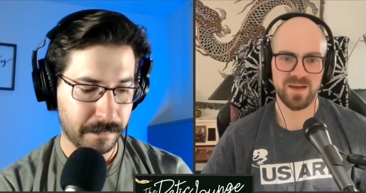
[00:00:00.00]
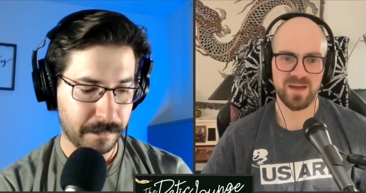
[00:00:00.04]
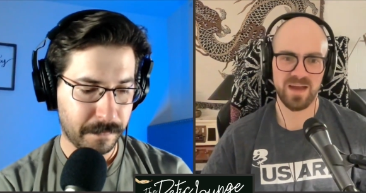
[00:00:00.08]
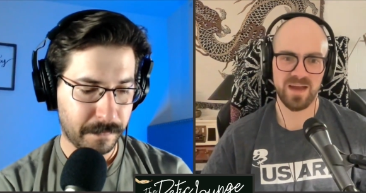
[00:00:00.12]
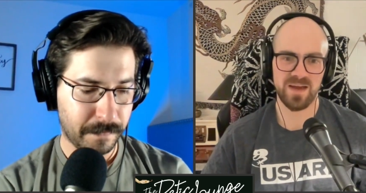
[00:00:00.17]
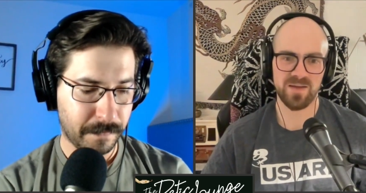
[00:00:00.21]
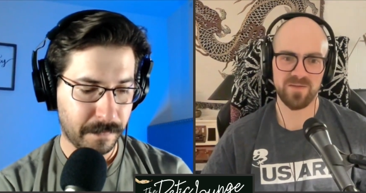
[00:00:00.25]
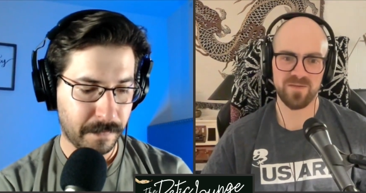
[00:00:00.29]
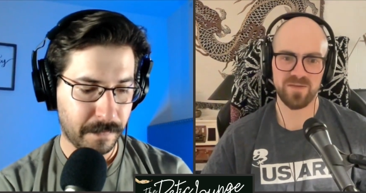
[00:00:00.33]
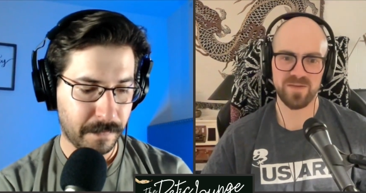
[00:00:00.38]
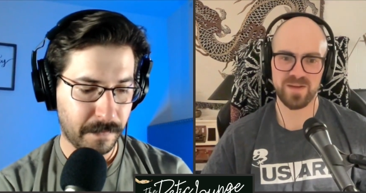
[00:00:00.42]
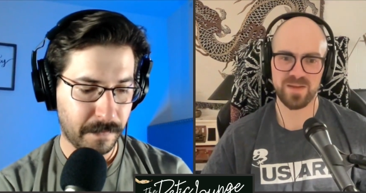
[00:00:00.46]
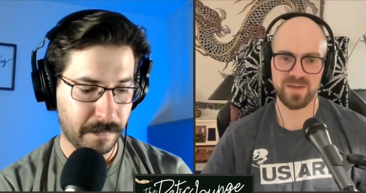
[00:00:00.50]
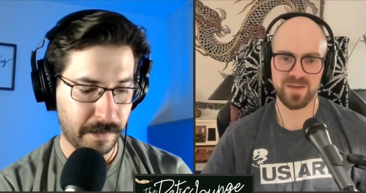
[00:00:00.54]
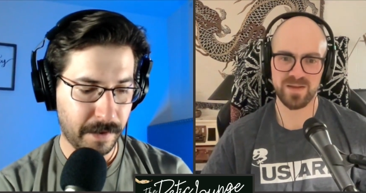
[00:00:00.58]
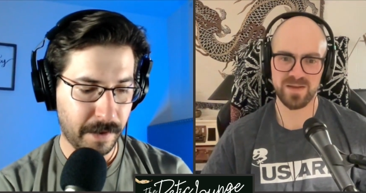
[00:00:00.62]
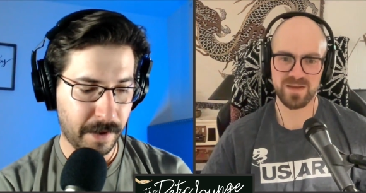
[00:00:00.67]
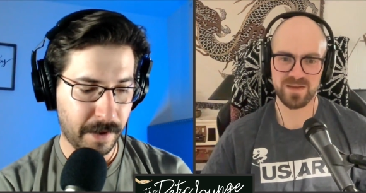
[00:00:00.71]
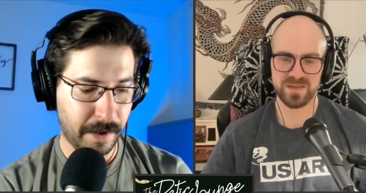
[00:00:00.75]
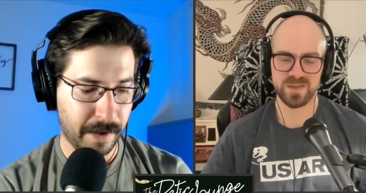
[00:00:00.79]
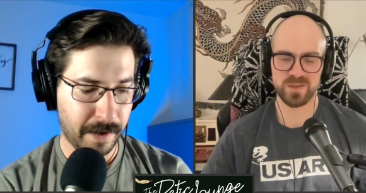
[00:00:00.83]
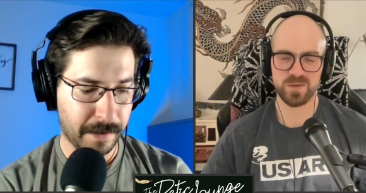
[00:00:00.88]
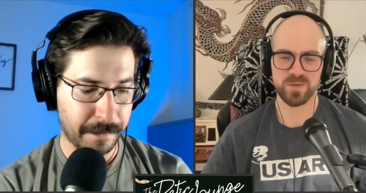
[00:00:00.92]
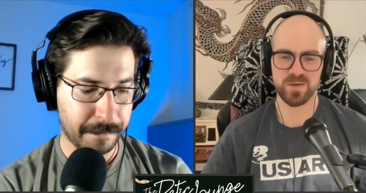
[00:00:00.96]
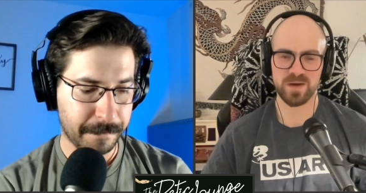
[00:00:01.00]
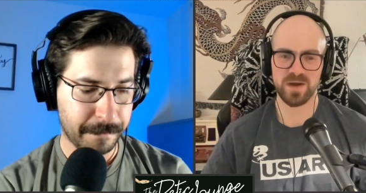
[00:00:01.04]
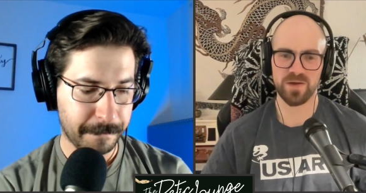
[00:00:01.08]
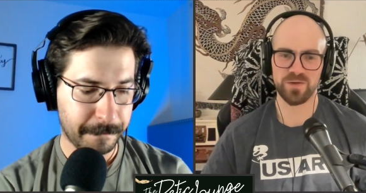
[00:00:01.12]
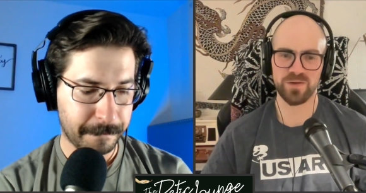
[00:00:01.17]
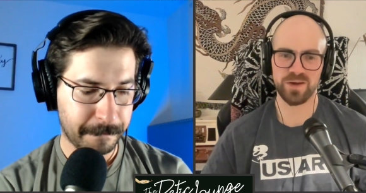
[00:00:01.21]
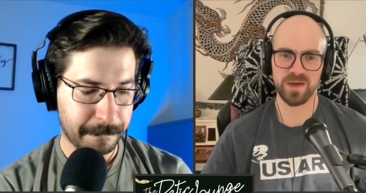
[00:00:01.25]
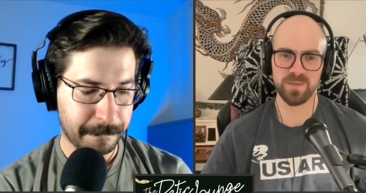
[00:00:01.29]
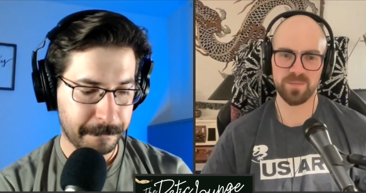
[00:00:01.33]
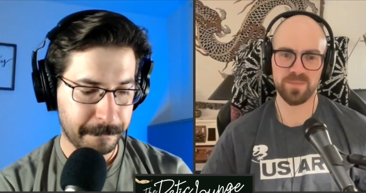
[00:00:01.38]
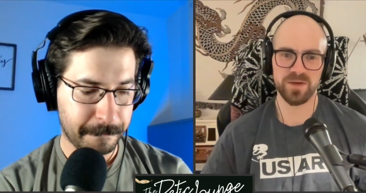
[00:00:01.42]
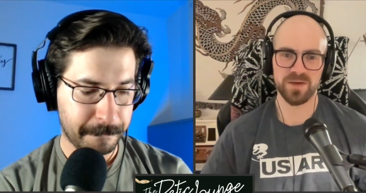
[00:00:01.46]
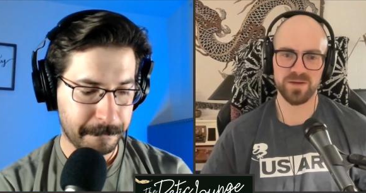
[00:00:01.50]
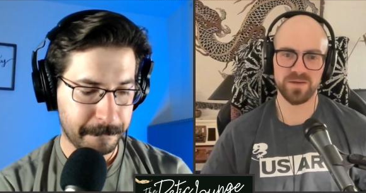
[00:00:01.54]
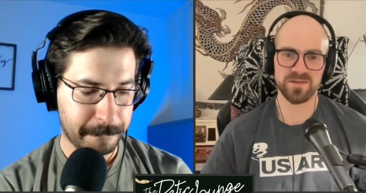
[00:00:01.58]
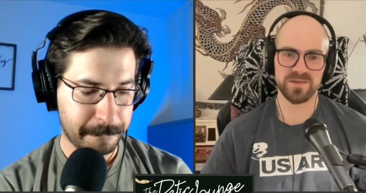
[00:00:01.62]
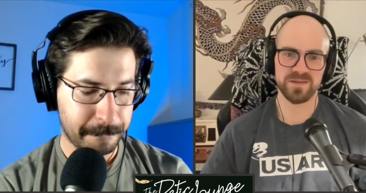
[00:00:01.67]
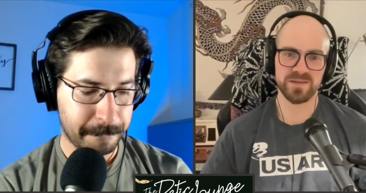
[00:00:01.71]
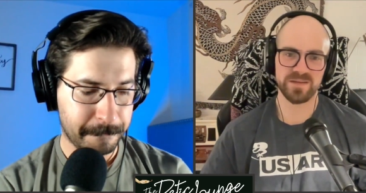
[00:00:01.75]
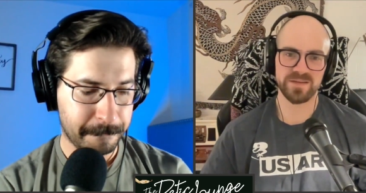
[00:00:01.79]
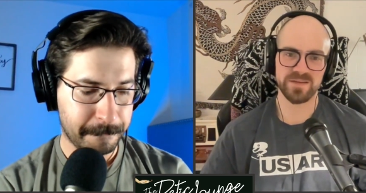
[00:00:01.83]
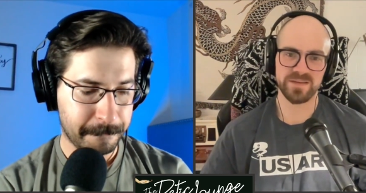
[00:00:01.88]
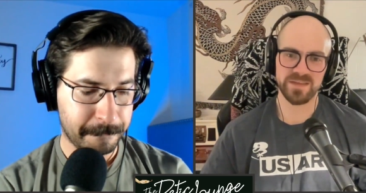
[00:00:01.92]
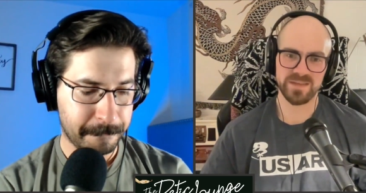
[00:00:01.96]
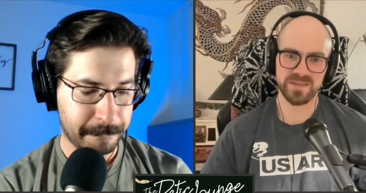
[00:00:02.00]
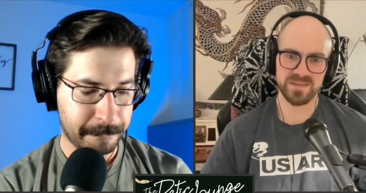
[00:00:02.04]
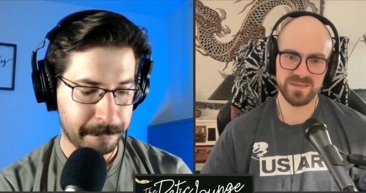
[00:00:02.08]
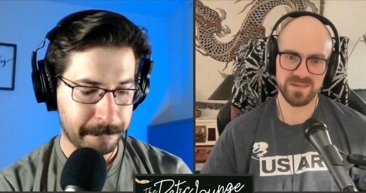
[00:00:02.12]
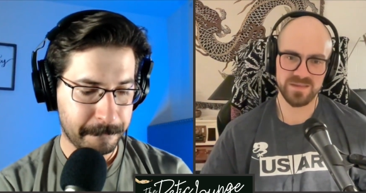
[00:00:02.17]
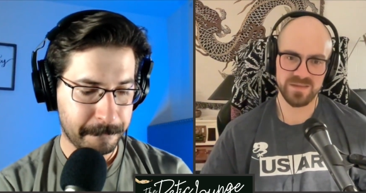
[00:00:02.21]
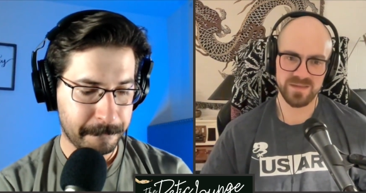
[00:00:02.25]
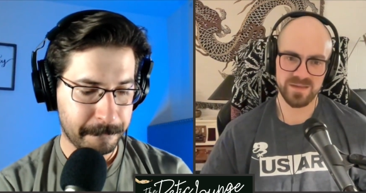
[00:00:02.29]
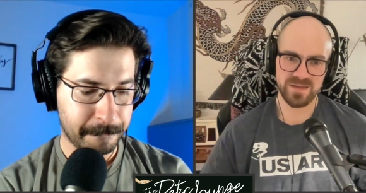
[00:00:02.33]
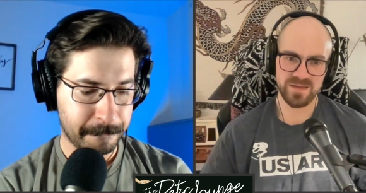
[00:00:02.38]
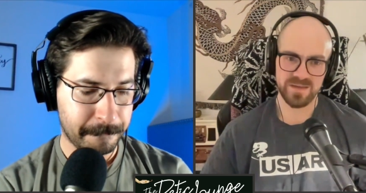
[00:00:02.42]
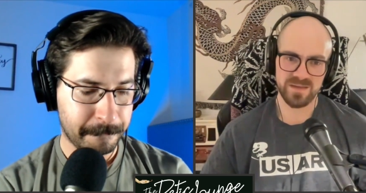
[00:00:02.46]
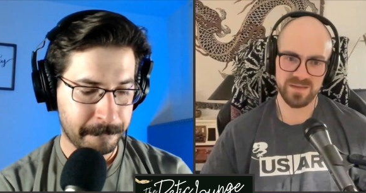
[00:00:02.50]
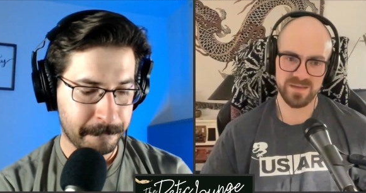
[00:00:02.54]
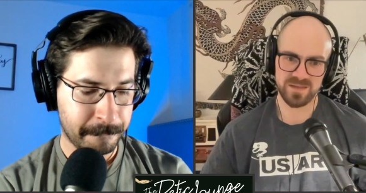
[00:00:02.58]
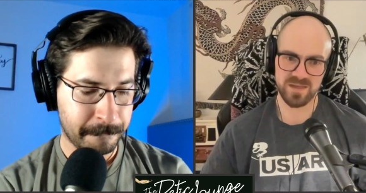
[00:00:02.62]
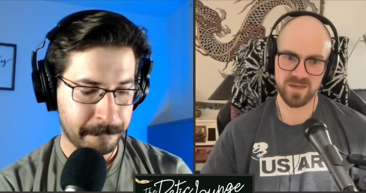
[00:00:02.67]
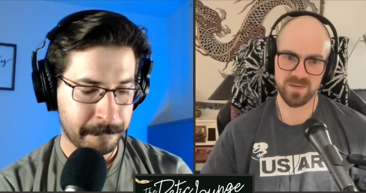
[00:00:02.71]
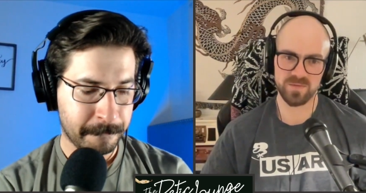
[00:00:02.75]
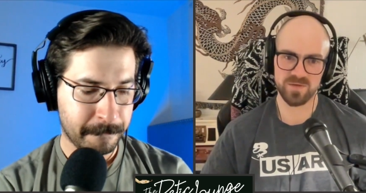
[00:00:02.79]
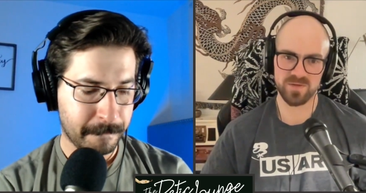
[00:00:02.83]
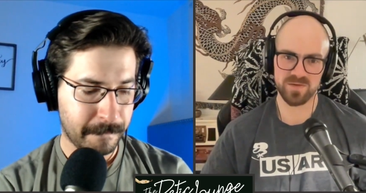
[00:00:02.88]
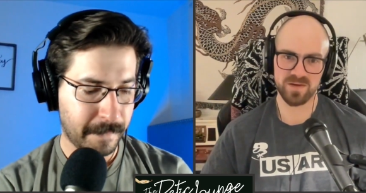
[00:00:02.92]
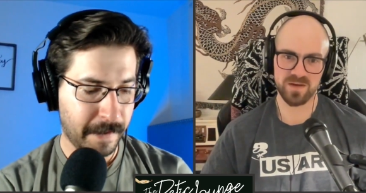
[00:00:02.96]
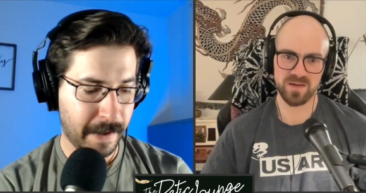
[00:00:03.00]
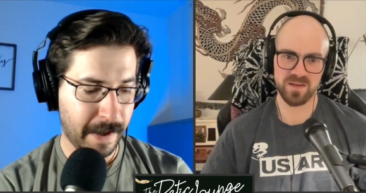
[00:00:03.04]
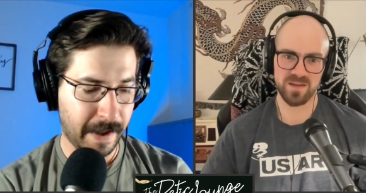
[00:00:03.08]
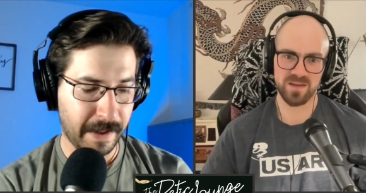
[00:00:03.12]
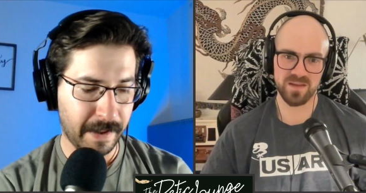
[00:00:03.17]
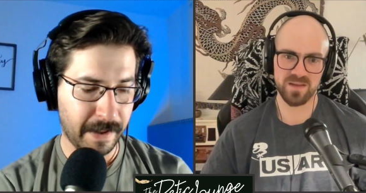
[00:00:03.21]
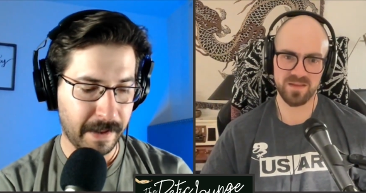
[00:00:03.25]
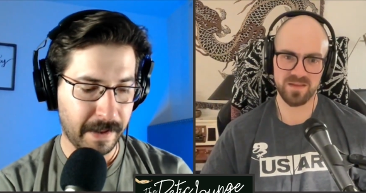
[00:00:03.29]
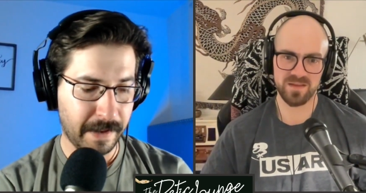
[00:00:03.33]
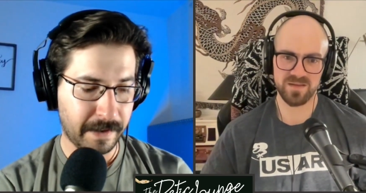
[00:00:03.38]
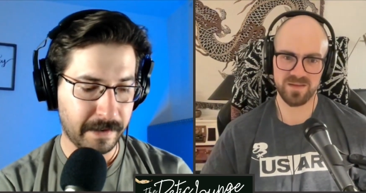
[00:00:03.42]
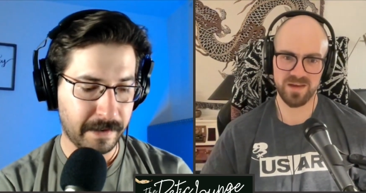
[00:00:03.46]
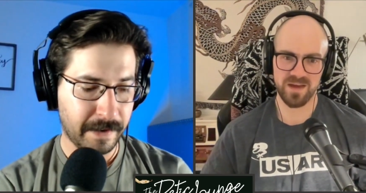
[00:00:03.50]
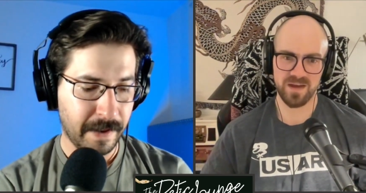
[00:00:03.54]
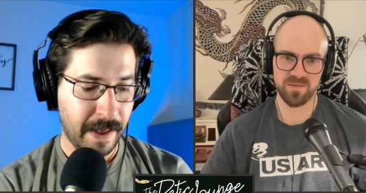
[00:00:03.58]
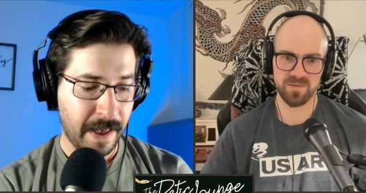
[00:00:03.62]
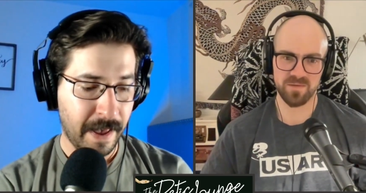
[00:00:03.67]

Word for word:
Speaker 1: everything's ground up into this substrate.